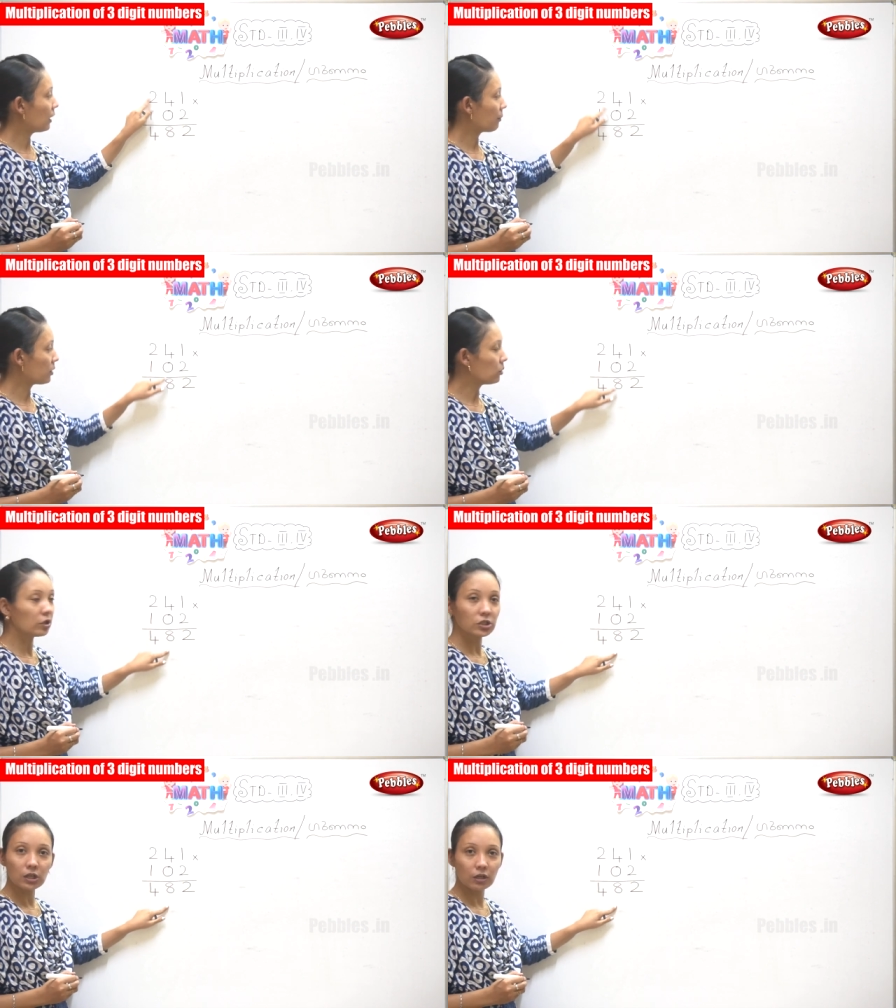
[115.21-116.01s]
number
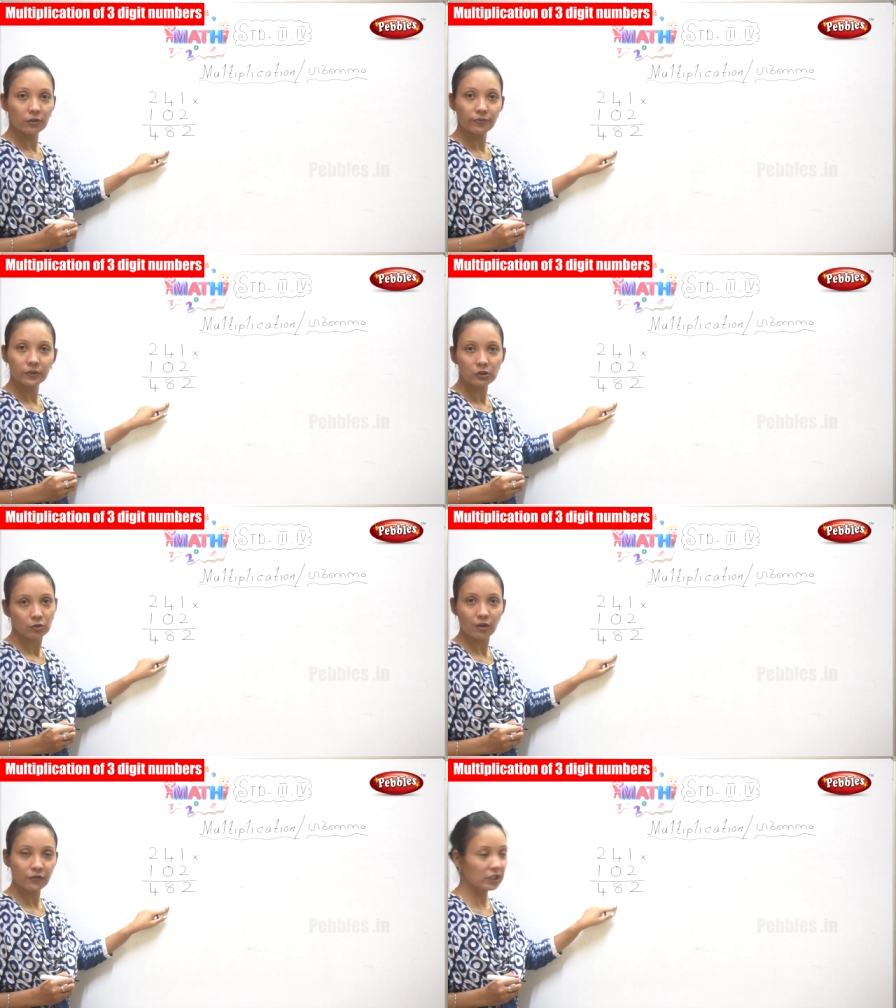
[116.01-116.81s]

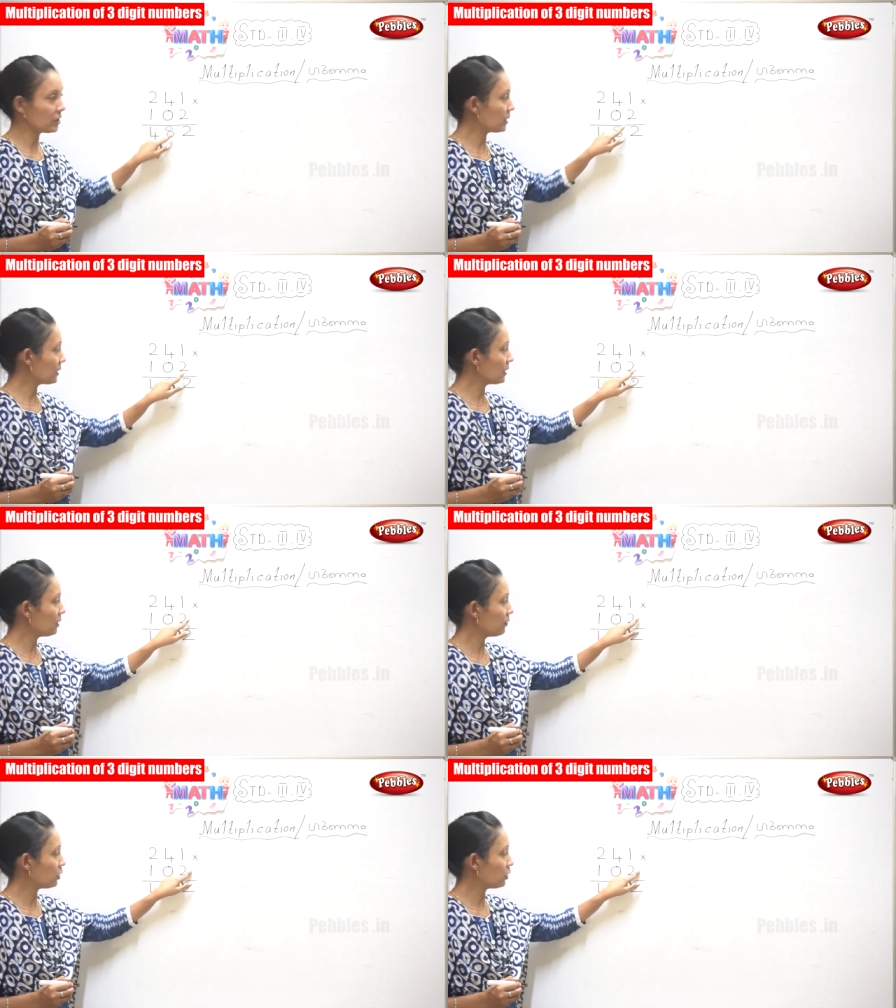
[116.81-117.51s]
you have finished, isn't it?